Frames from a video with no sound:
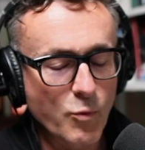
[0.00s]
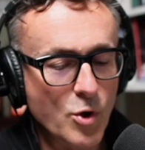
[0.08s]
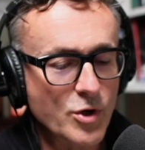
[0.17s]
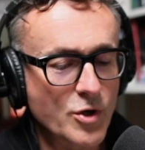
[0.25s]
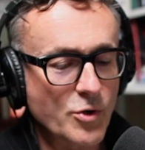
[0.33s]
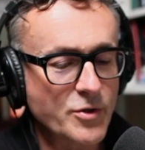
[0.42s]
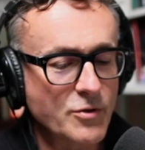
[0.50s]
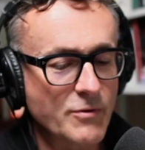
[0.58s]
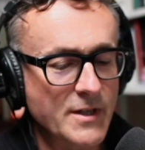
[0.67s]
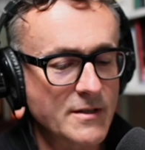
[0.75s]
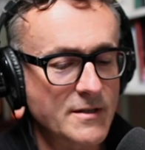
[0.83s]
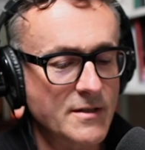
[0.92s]
What got you
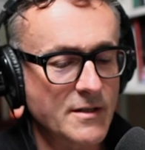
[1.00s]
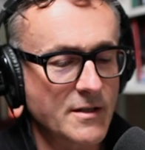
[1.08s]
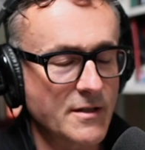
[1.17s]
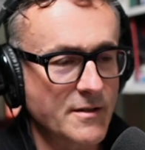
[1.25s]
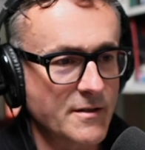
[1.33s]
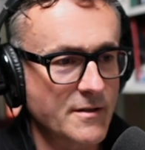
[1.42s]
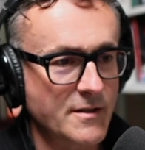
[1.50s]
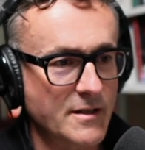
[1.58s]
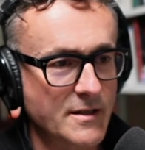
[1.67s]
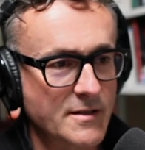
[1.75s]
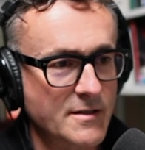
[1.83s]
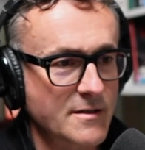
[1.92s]
into
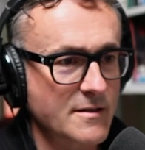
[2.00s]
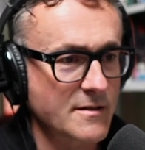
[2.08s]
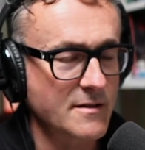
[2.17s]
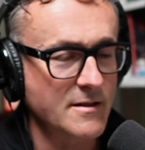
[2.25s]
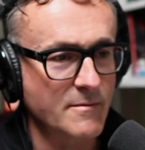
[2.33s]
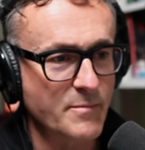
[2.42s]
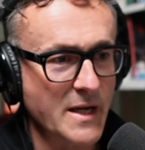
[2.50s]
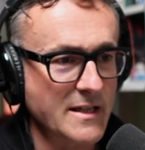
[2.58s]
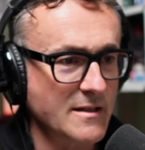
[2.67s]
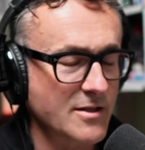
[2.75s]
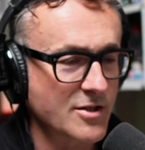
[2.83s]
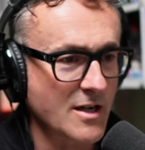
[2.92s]
this
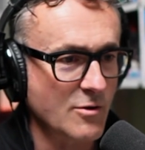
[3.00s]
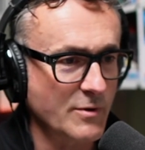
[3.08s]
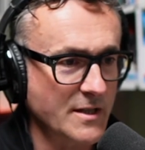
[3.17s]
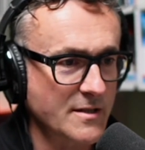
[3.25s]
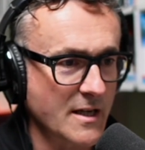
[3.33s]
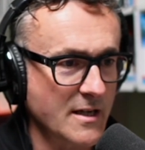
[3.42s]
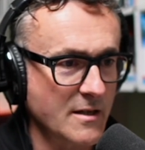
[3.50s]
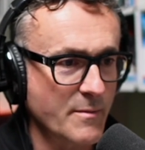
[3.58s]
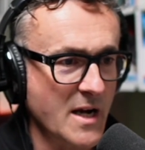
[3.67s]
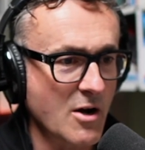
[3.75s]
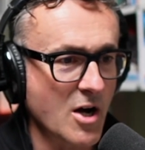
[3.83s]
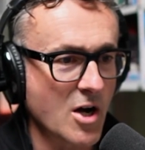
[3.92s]
debate, shall we say,
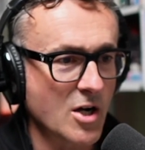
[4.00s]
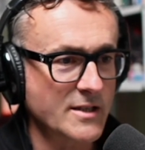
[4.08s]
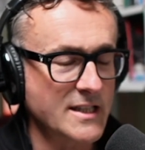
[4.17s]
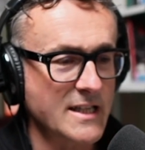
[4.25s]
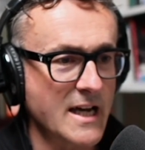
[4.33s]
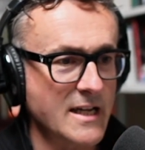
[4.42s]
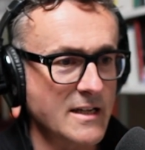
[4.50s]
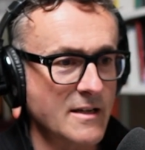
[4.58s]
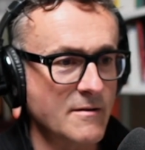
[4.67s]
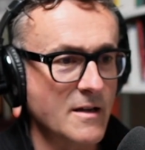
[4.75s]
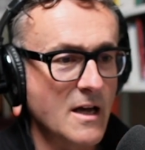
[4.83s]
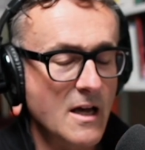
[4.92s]
about RDA,
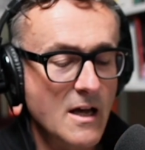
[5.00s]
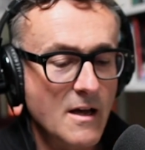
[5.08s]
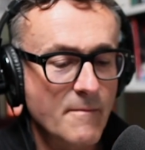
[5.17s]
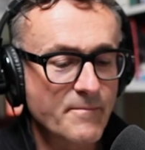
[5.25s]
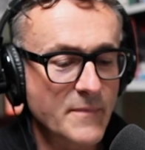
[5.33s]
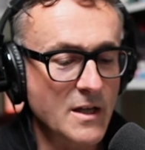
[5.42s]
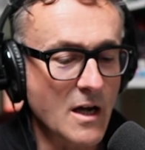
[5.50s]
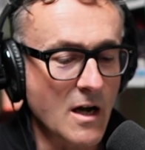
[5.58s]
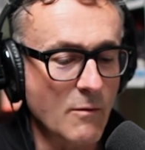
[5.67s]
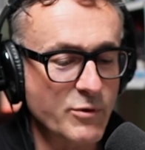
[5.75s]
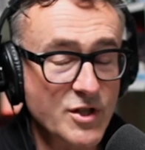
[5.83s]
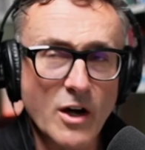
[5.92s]
and
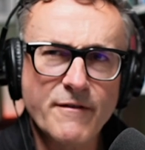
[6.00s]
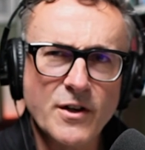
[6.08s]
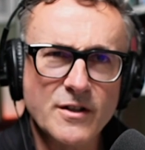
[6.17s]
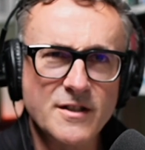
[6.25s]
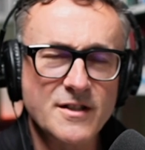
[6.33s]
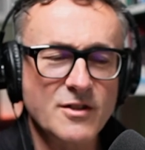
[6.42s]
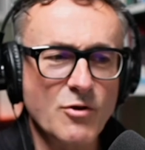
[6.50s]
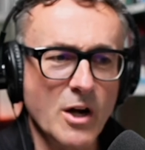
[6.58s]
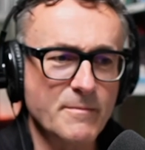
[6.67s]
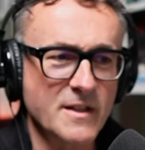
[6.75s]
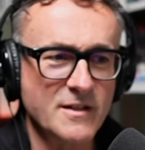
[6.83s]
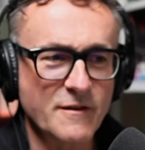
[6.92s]
which I've heard
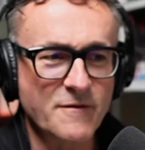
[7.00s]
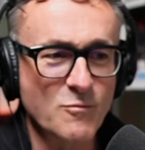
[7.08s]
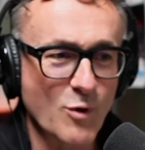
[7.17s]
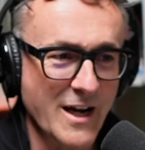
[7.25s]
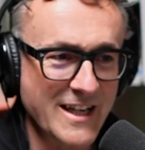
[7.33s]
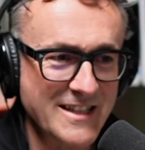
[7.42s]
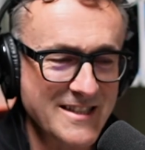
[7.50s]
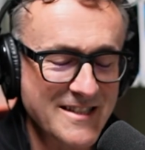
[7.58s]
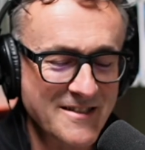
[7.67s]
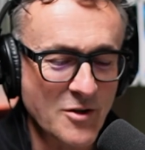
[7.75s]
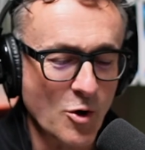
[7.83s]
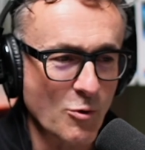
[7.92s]
described in different
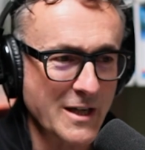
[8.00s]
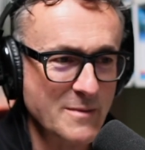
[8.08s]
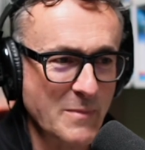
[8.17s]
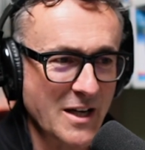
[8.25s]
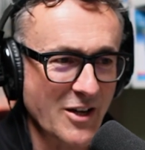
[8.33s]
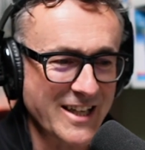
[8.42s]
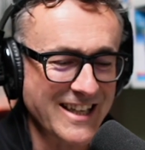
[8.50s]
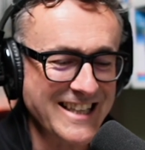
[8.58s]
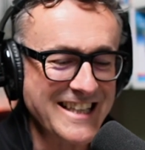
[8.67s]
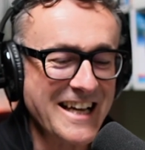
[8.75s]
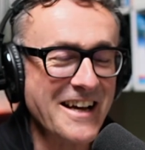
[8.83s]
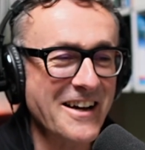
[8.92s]
ways, not always politely.